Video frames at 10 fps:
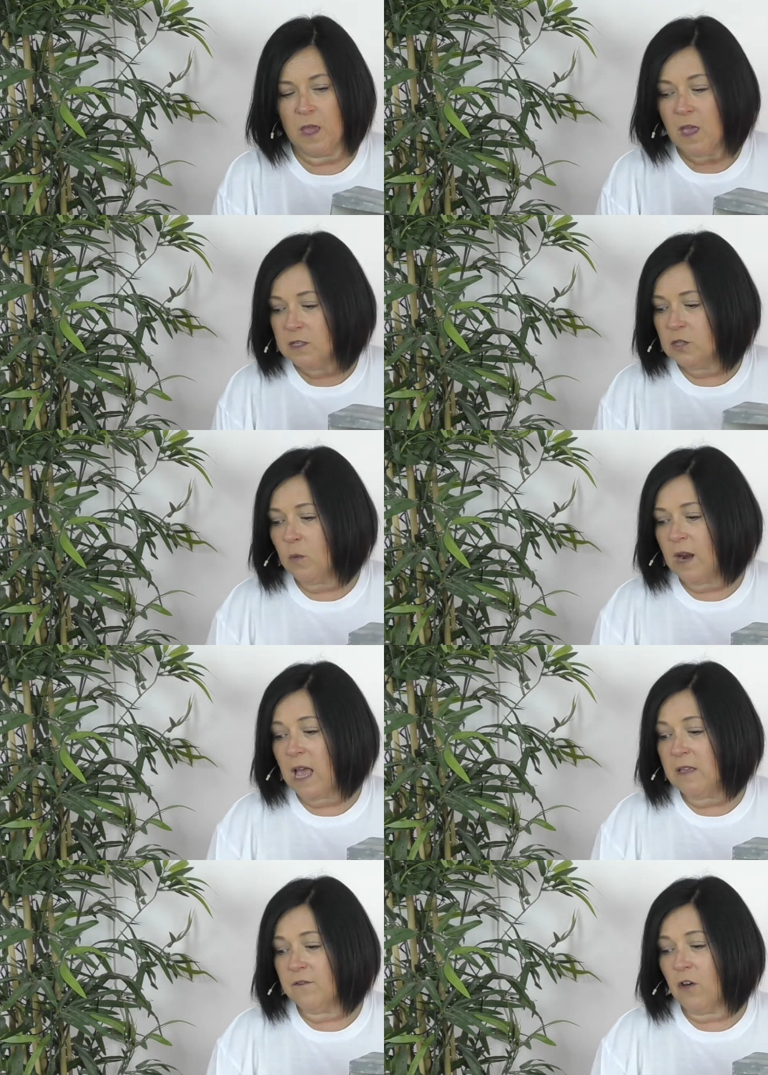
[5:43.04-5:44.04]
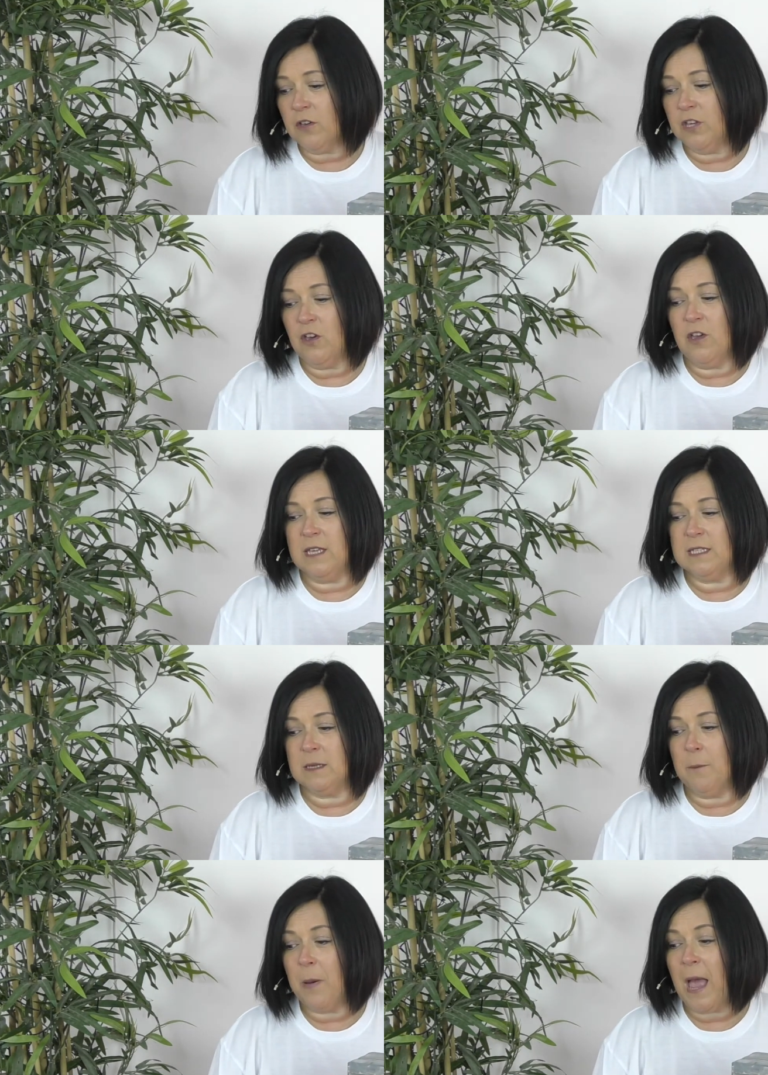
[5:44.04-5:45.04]
So what I've got here is
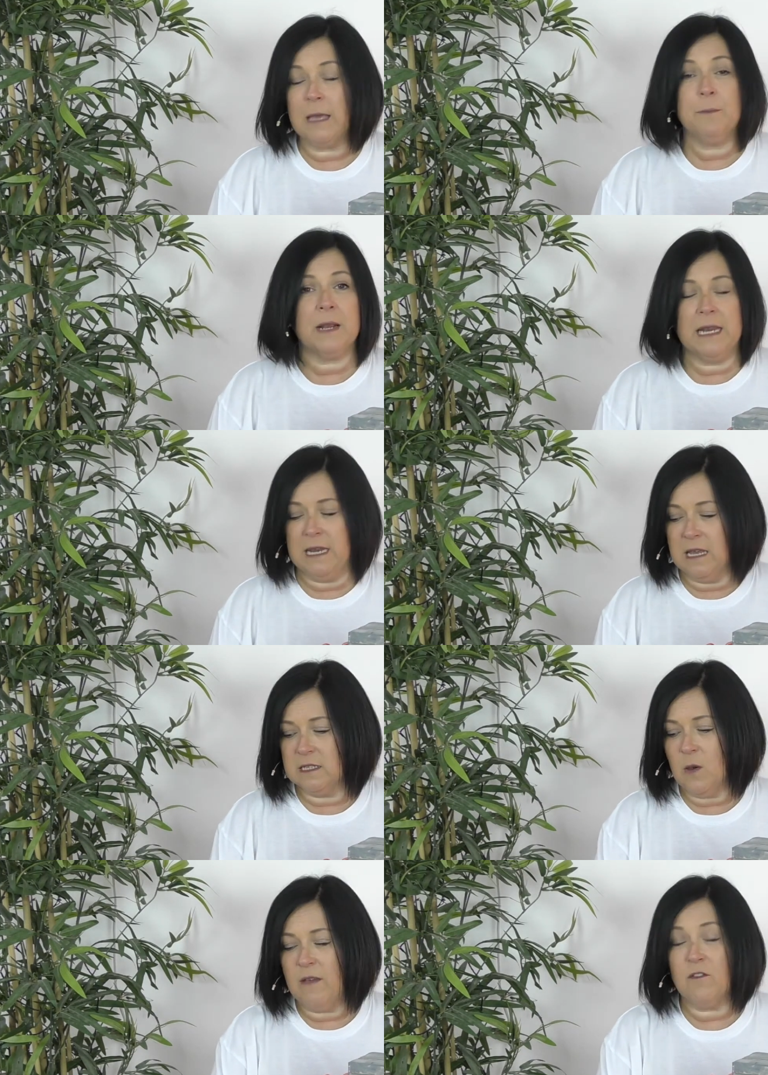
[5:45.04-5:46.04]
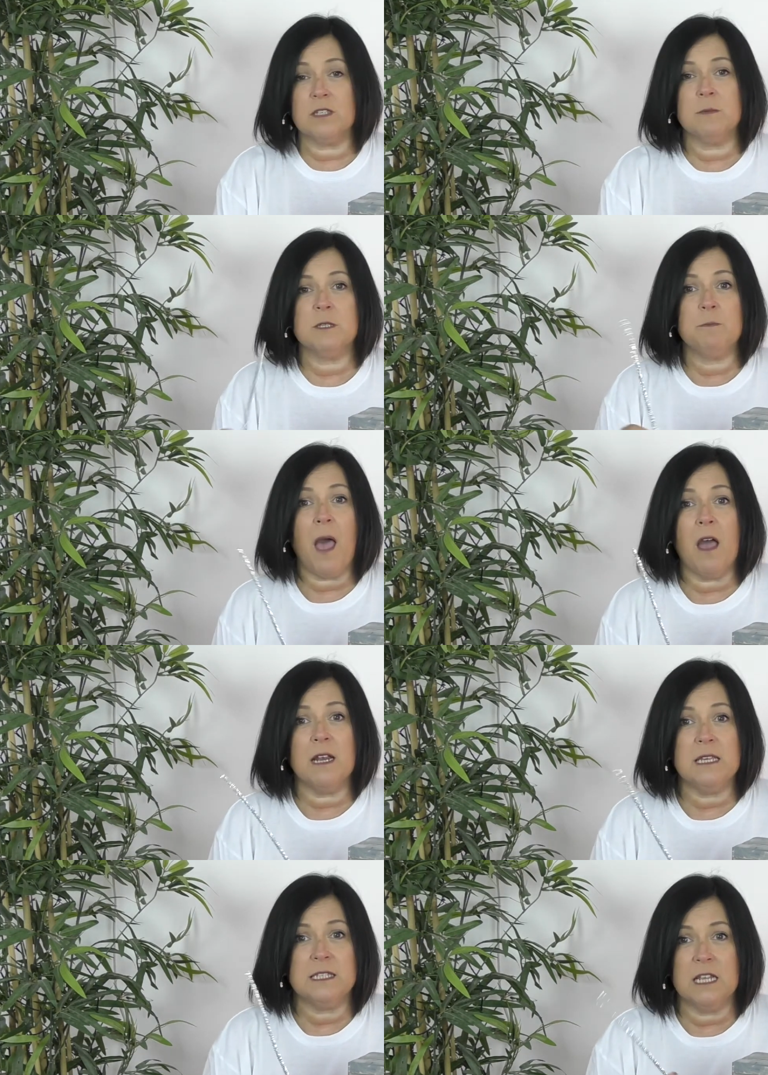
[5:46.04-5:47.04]
some pipe cleaners. Now I've got some
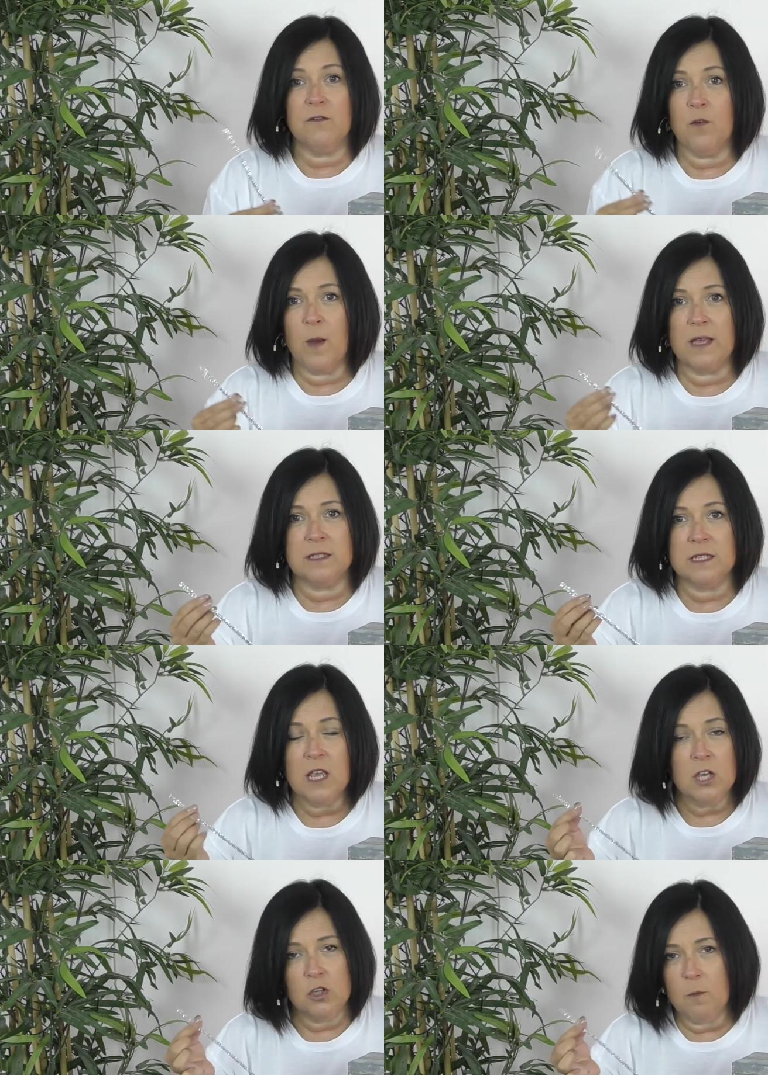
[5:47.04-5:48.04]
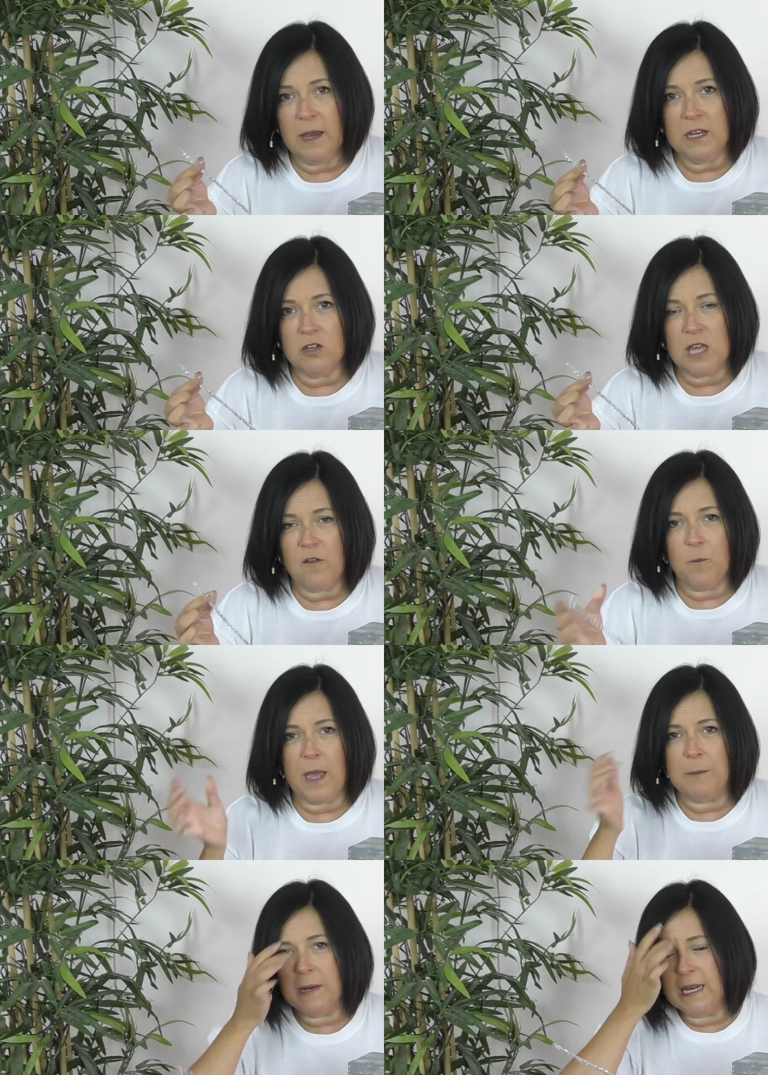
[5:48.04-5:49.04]
sparkly silver ones. You might not have
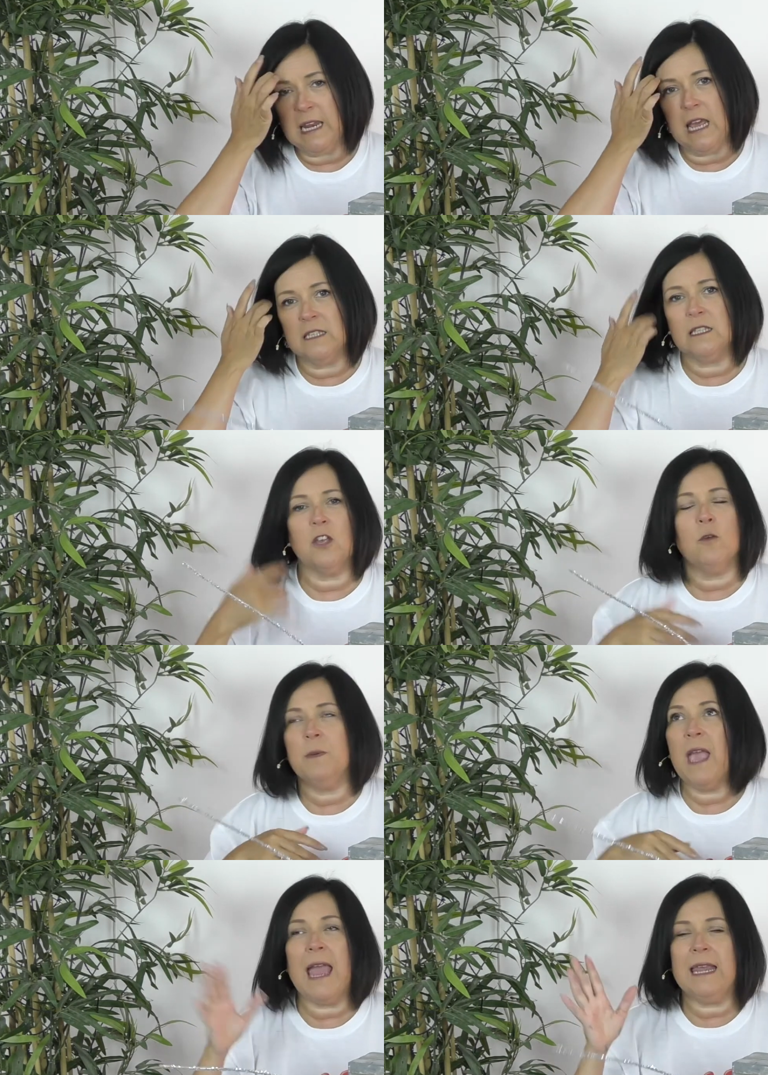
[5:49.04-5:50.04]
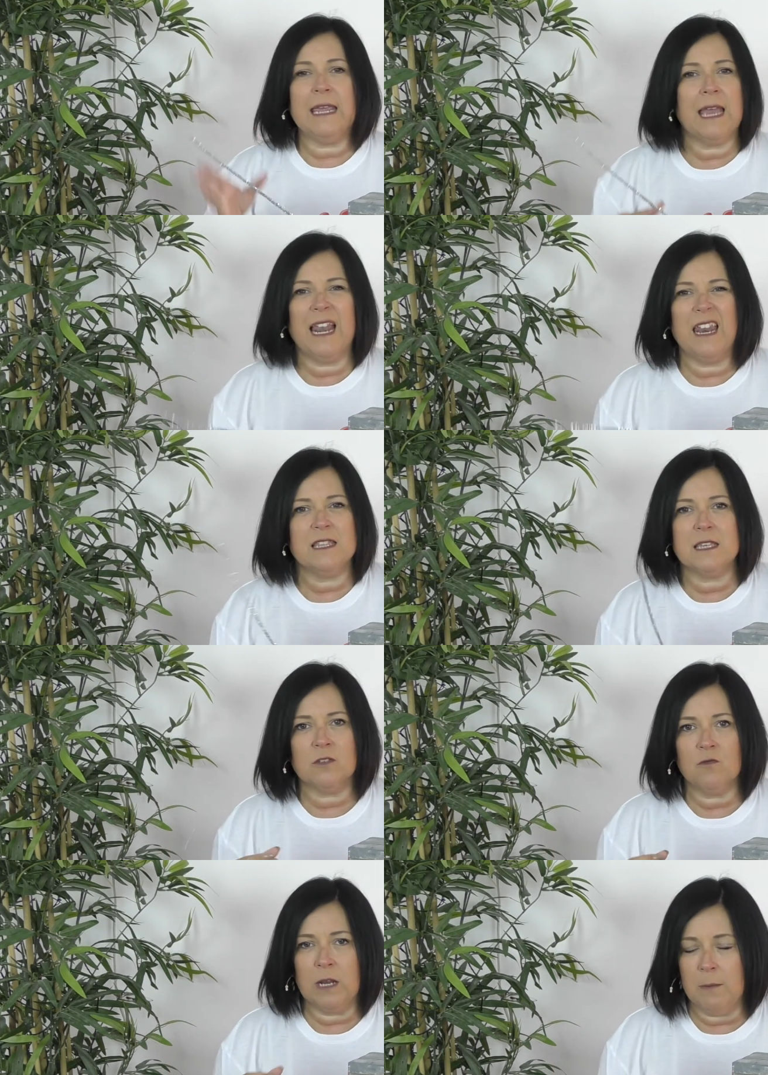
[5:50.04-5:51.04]
pipe cleaners. They could be any colour. It
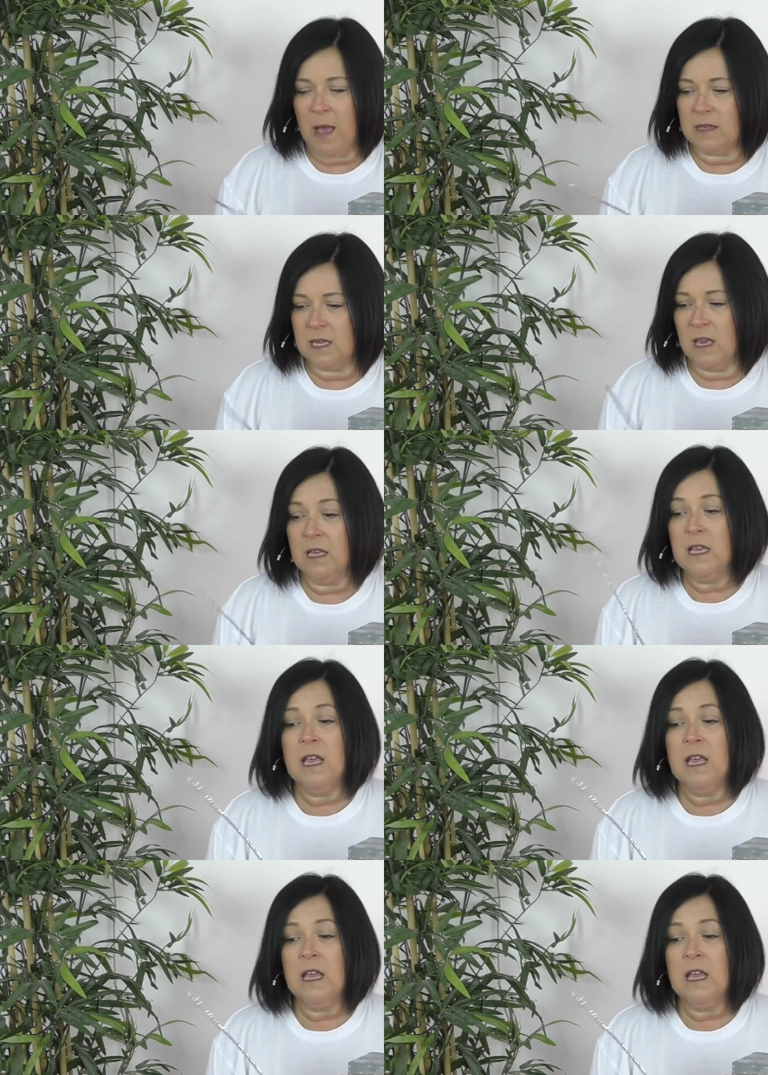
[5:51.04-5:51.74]
doesn't really matter.